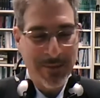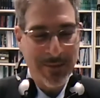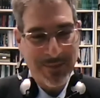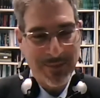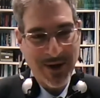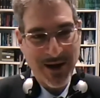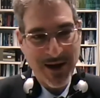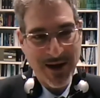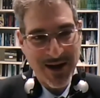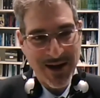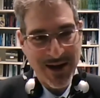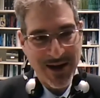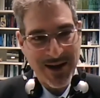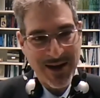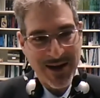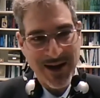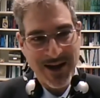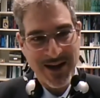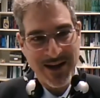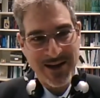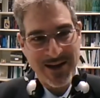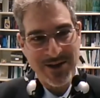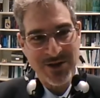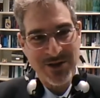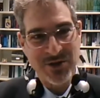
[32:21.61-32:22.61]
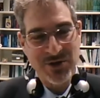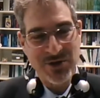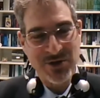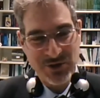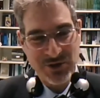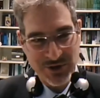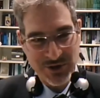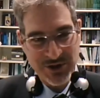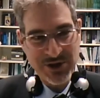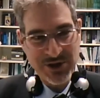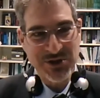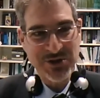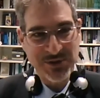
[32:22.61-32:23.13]
by a
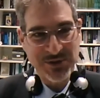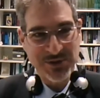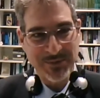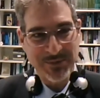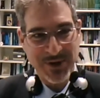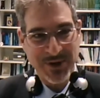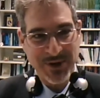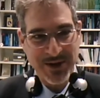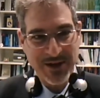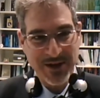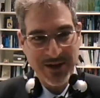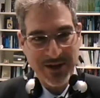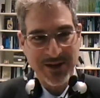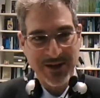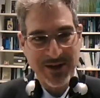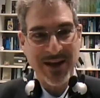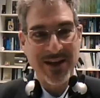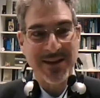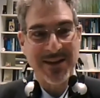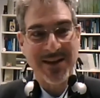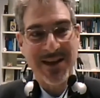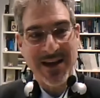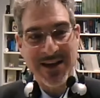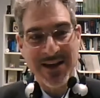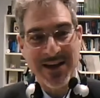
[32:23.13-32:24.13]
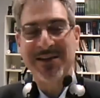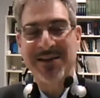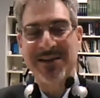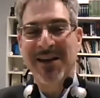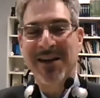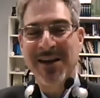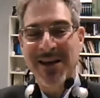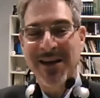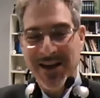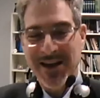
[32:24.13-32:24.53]
judicial body that then